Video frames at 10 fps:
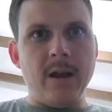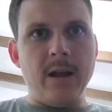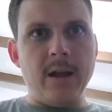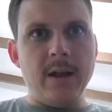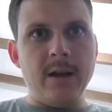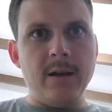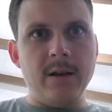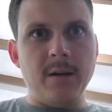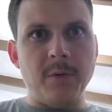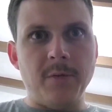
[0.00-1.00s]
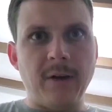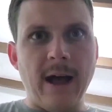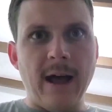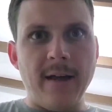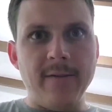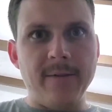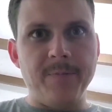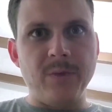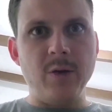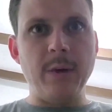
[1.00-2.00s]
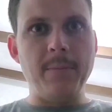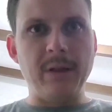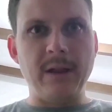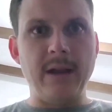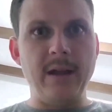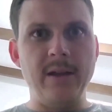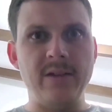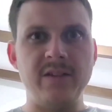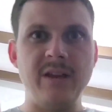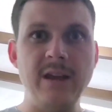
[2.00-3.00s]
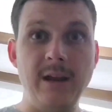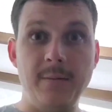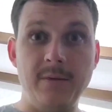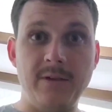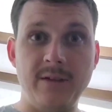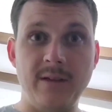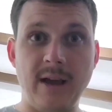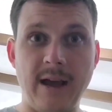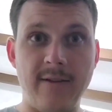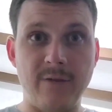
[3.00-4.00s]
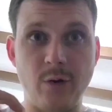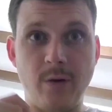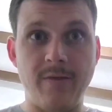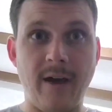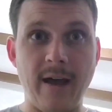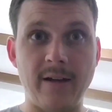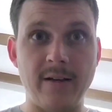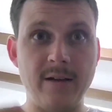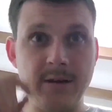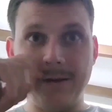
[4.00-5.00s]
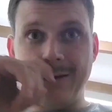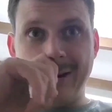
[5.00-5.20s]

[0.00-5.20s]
And number five, you may play schemes that have no effect.